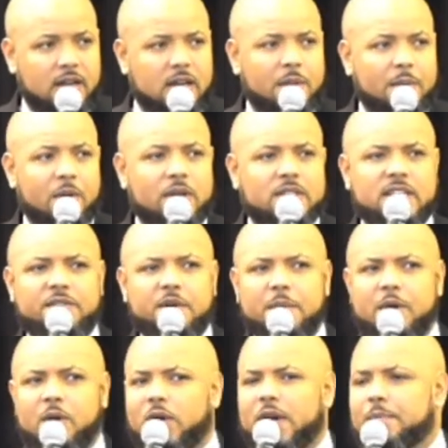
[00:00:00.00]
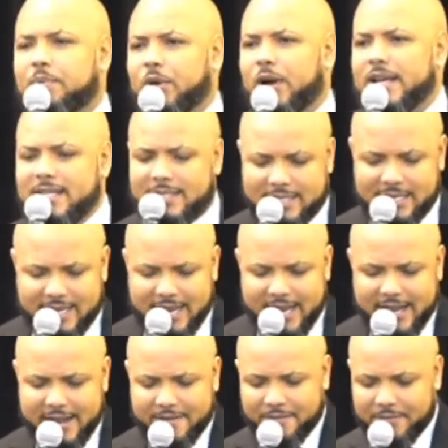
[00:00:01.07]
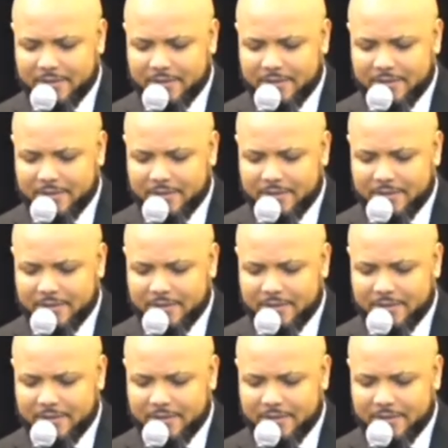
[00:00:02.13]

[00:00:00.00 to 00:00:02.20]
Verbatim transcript: Come on, let's give him a great praise today.